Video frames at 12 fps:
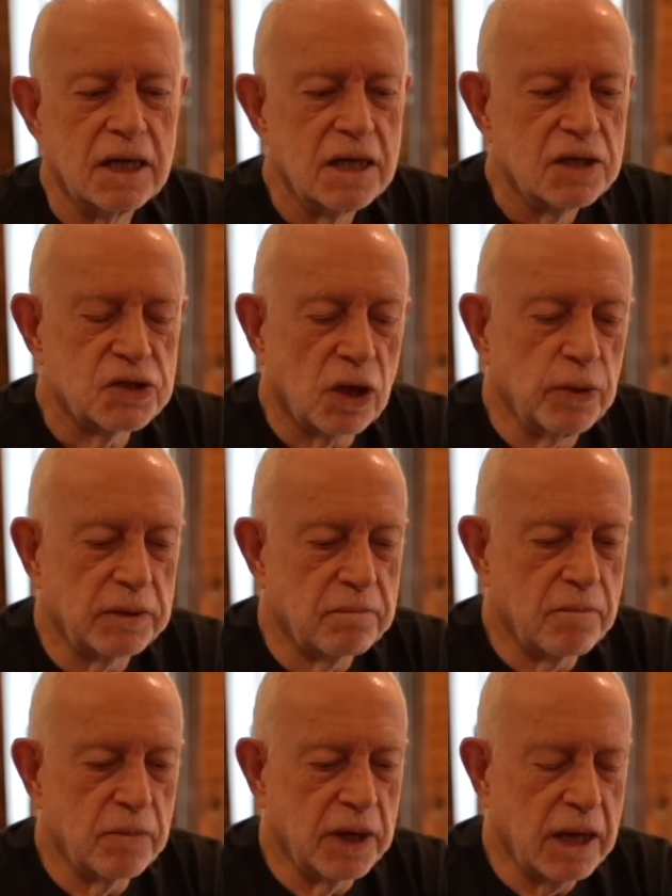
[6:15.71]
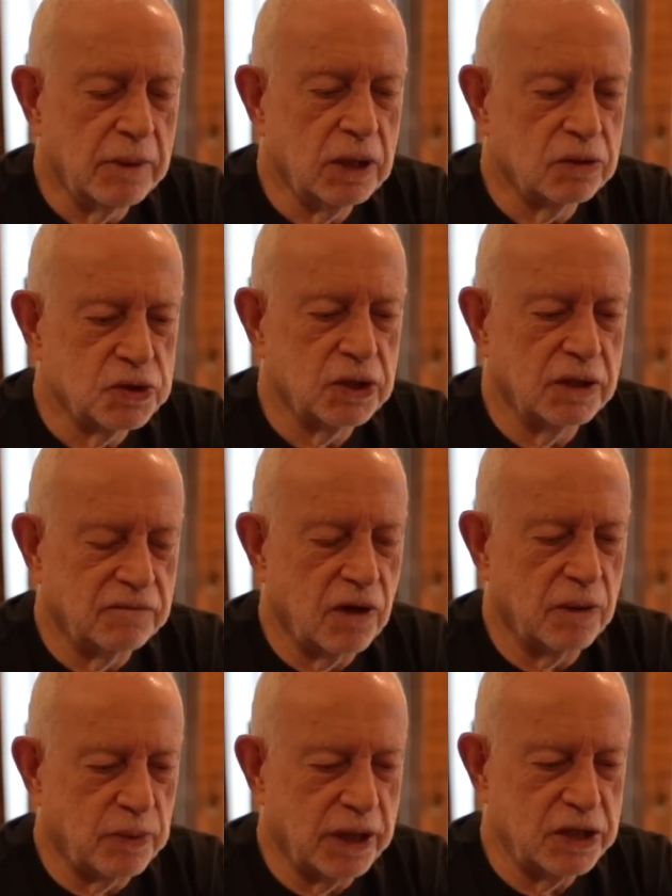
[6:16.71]
So we're coming on to the
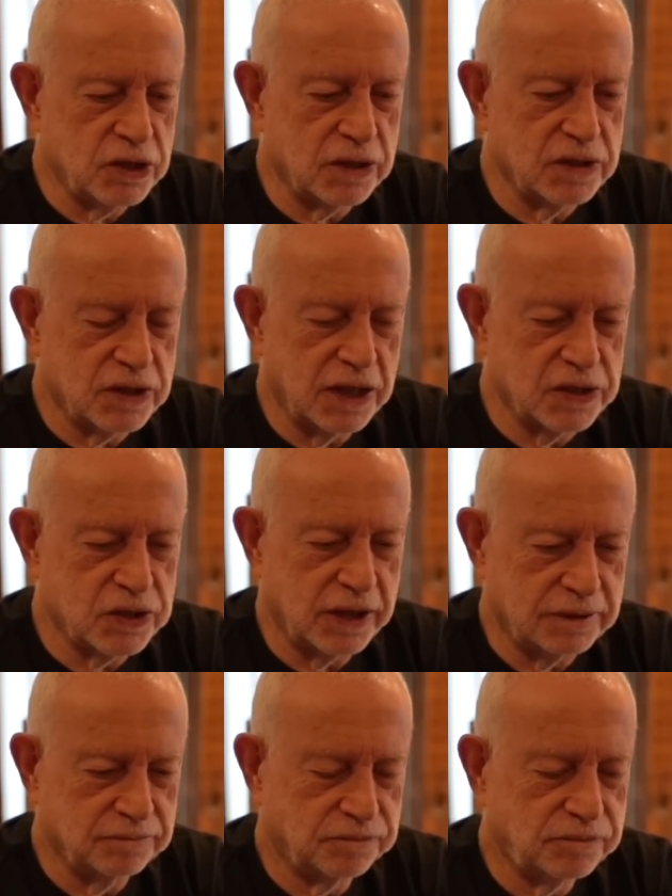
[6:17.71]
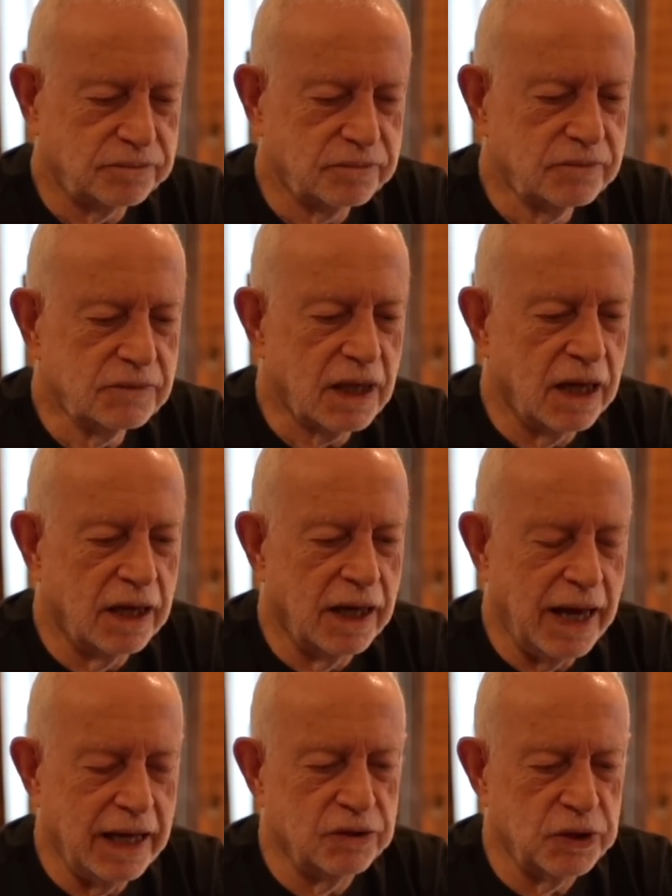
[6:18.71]
vibration sensing.
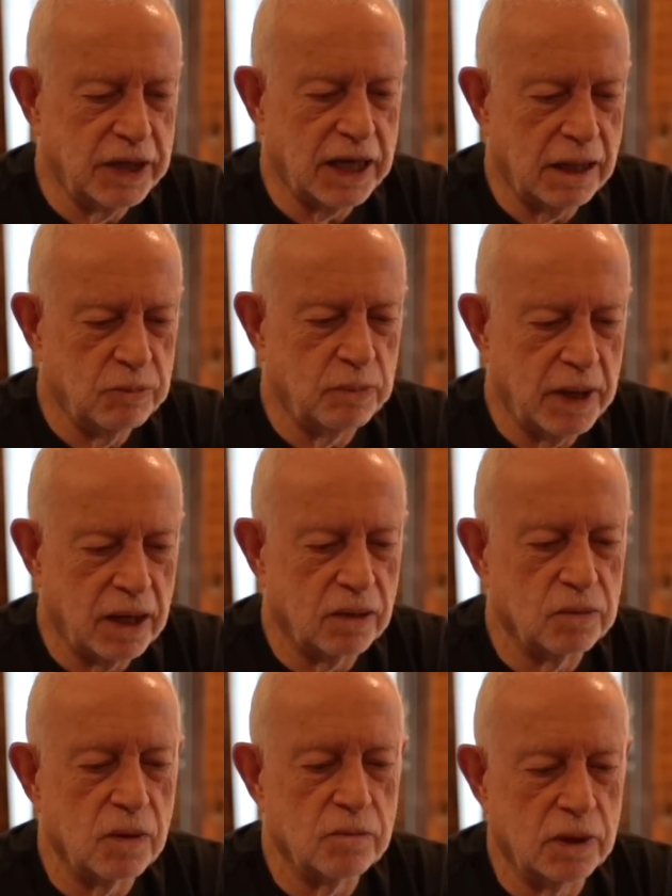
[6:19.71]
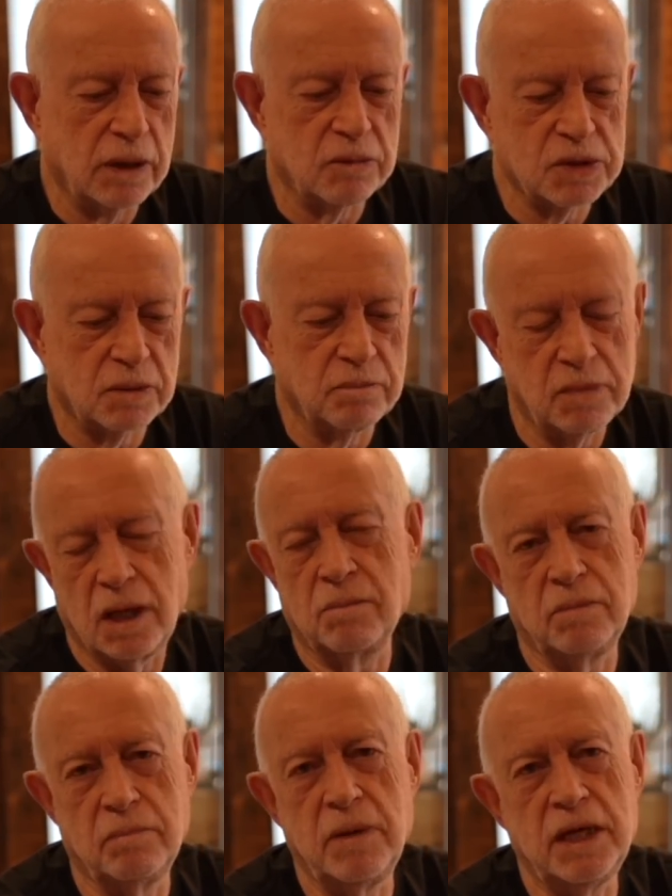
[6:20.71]
How did it come about? Well, it was a
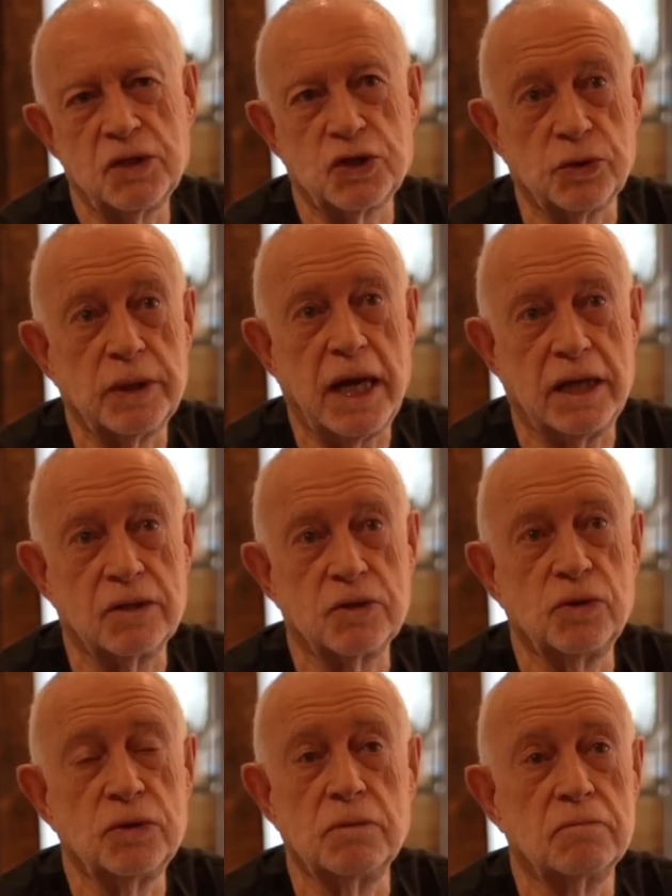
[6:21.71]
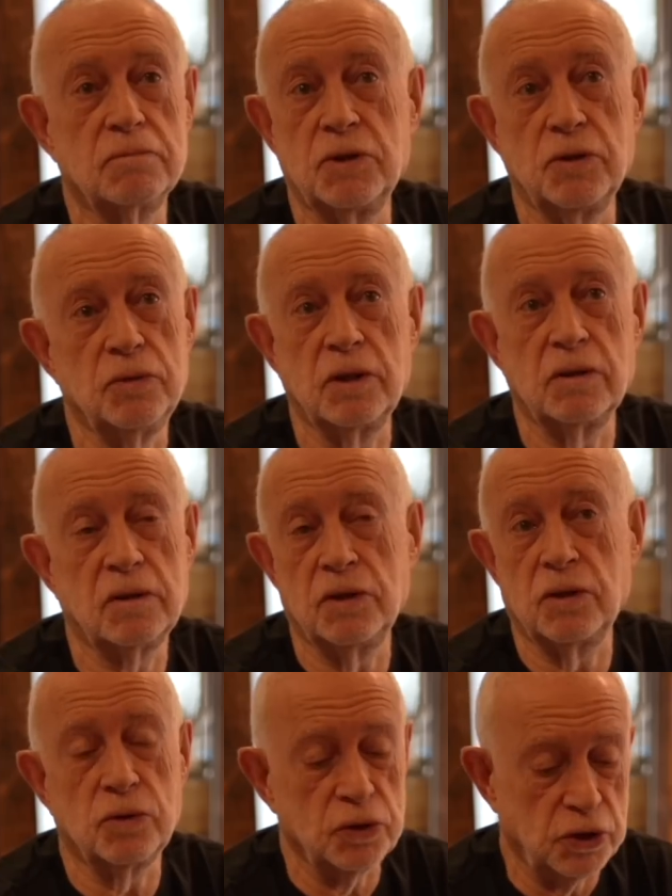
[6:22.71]
means to an end. Couldn't
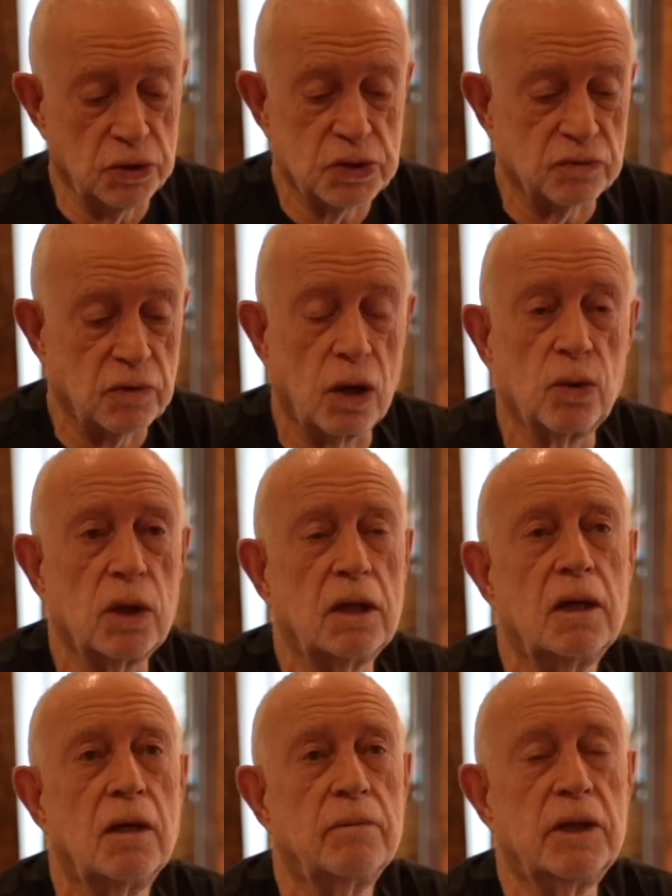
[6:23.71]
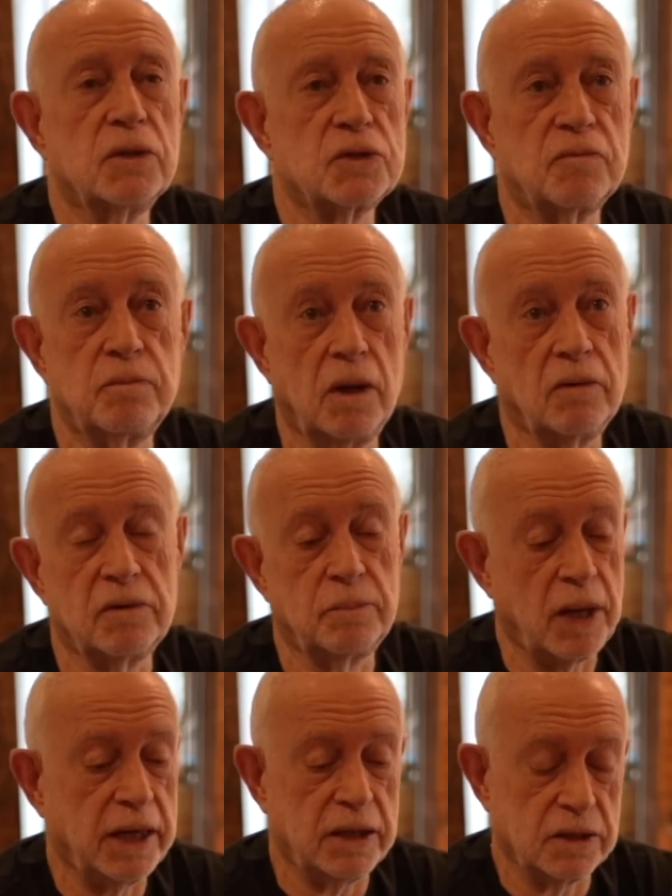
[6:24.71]
use a roller because of the
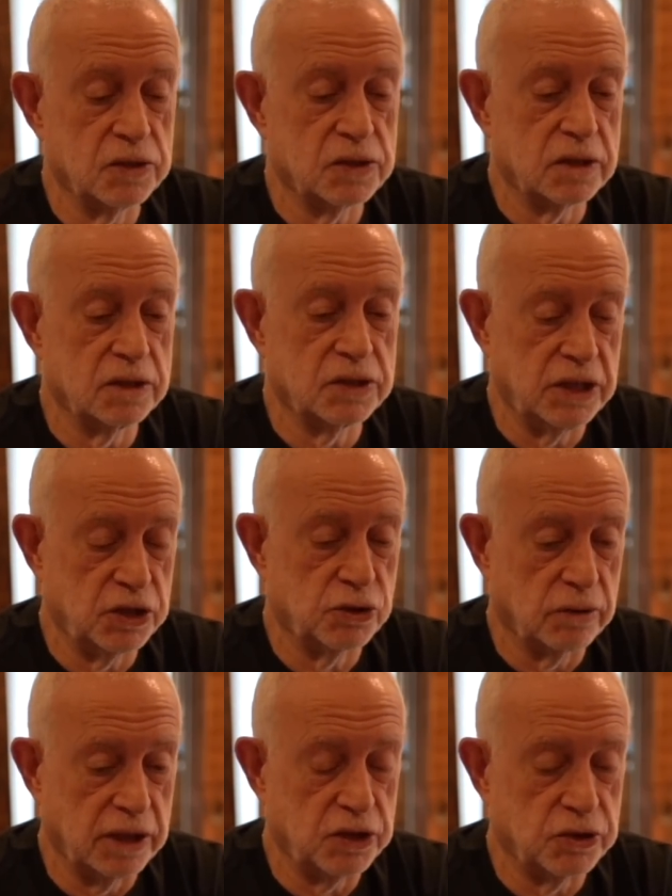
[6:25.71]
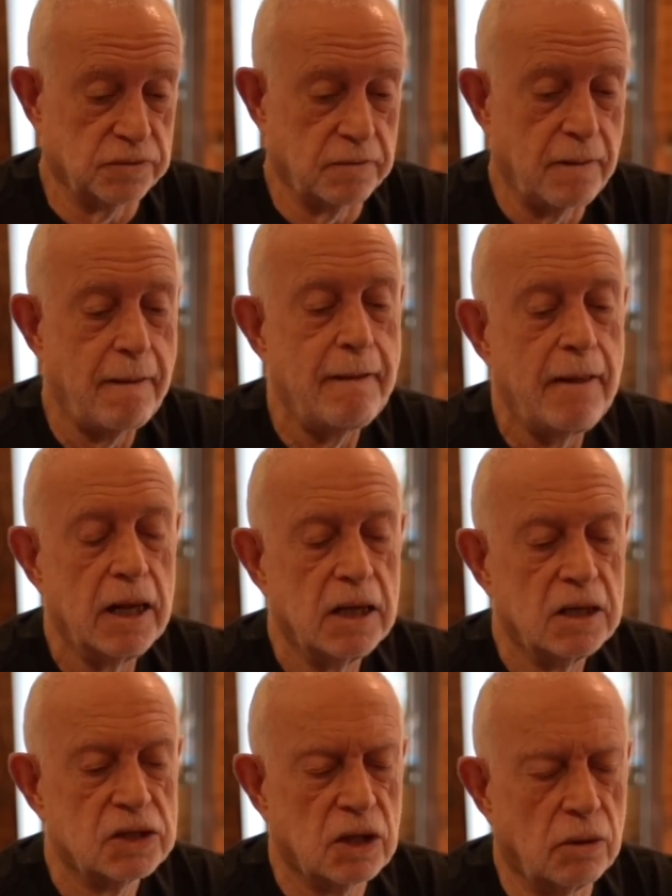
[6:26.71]
patents situation.
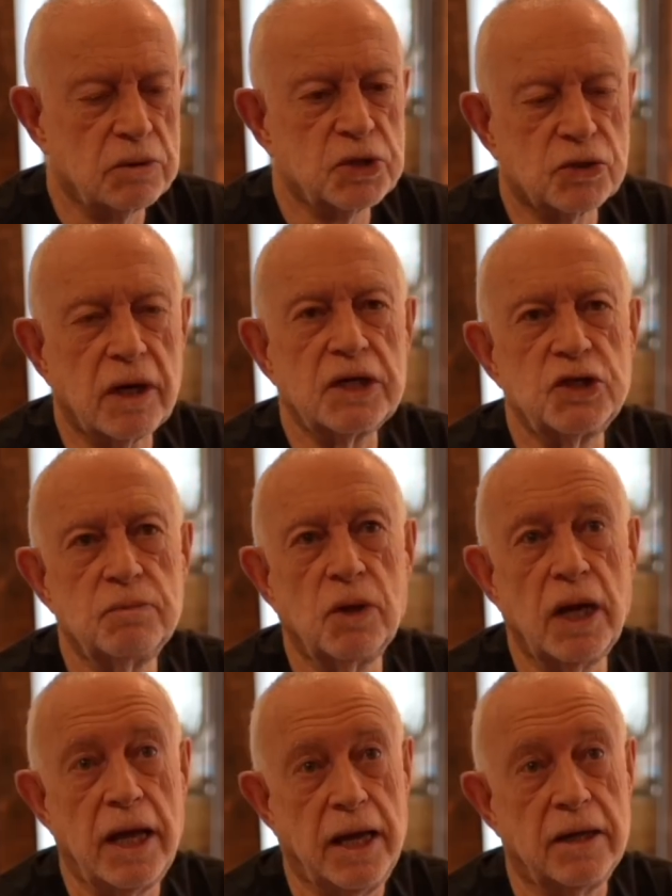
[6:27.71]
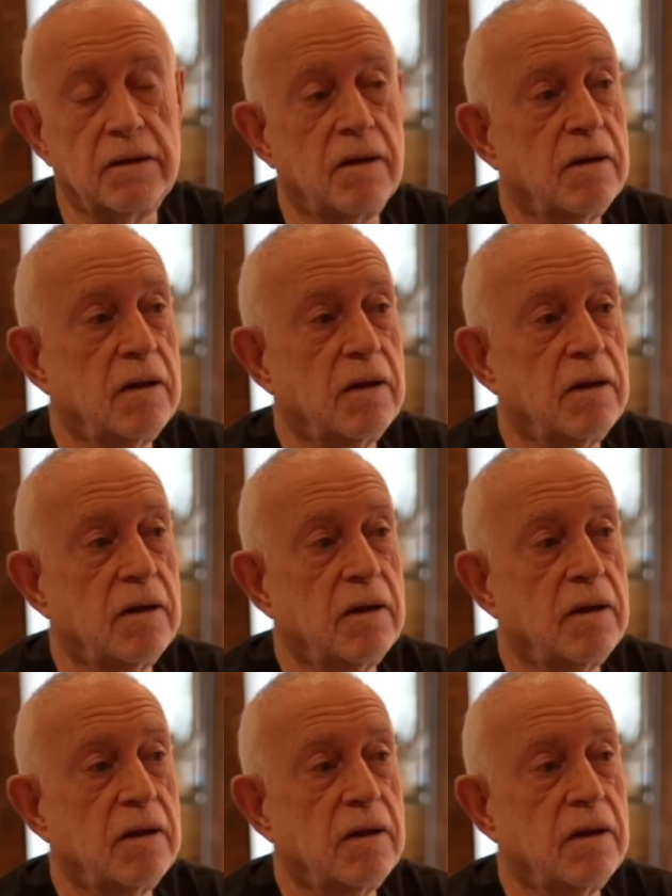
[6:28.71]
So I was scratching my head.